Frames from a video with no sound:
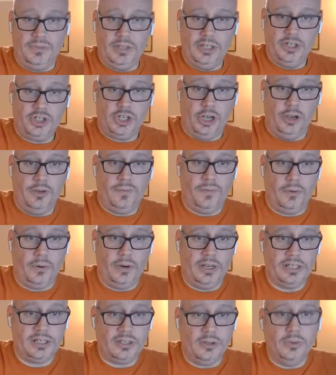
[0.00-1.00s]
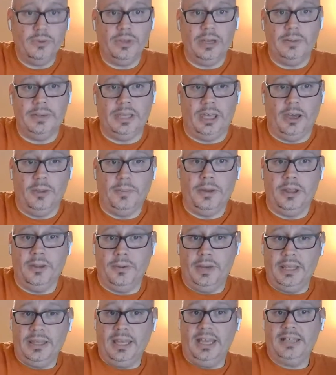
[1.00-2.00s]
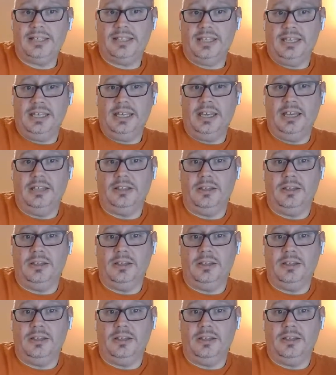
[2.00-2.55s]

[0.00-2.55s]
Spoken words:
show for us. Oh, there we go. By the way, there's the